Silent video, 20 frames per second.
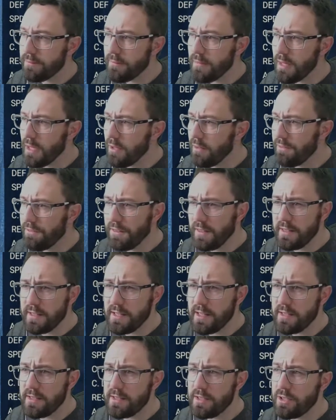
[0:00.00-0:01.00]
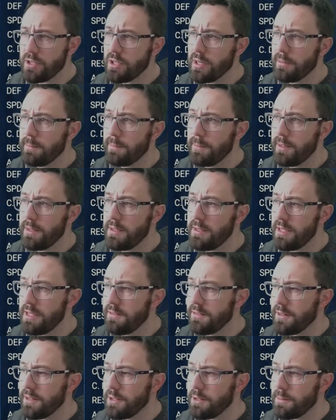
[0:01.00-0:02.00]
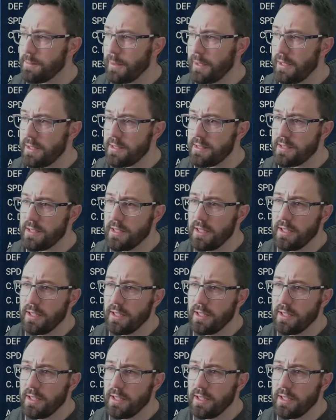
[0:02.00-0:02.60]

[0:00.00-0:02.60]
Fantastic champion, defense based,